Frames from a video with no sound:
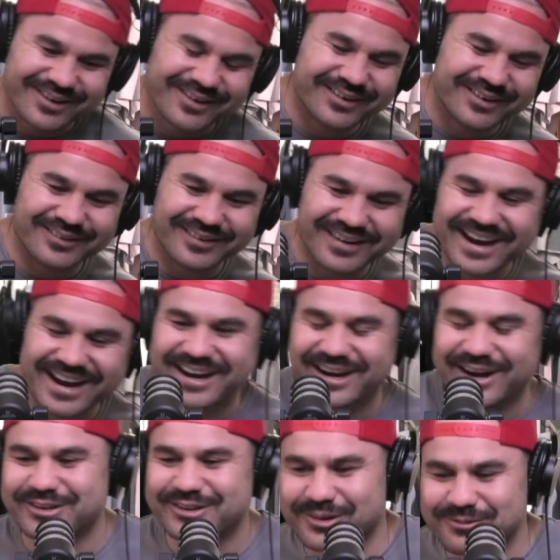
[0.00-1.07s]
turning around,
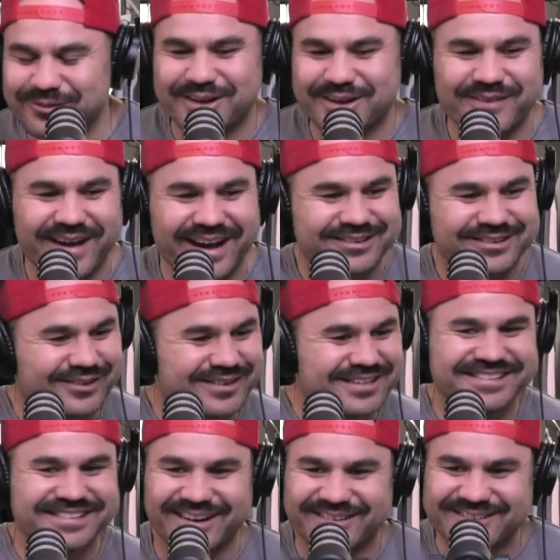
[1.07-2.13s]
and as I'm running back,
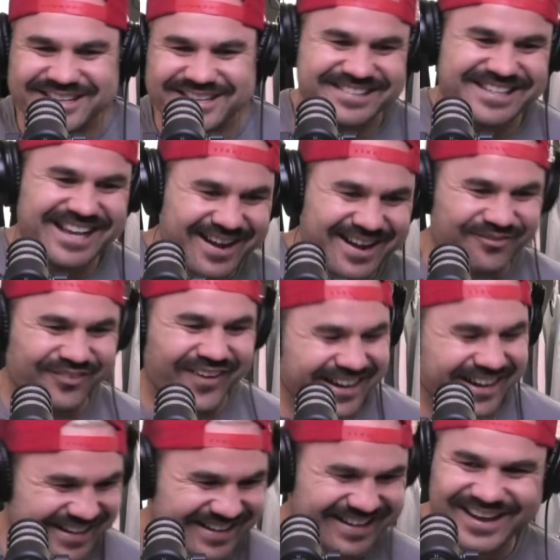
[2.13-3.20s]
Chocky's going, "You said
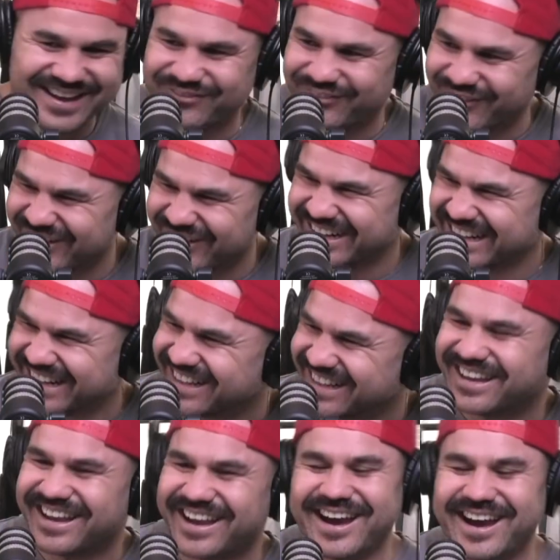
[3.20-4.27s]
fucking left
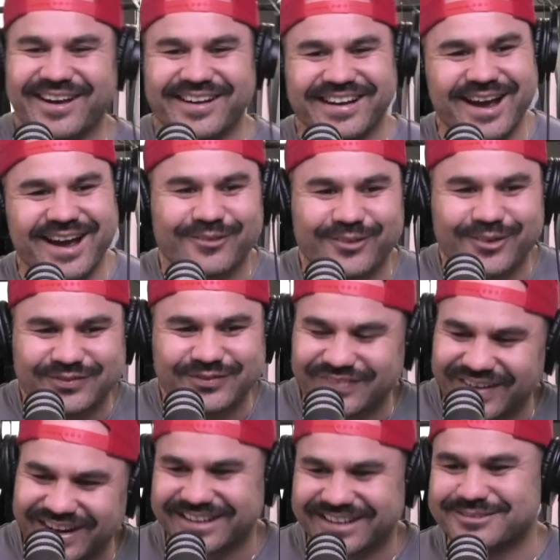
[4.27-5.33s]
foot," and I go, "Well,
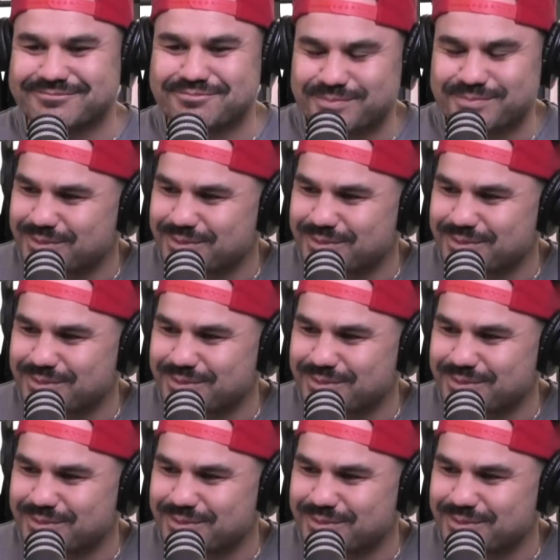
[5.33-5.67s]
fuck, I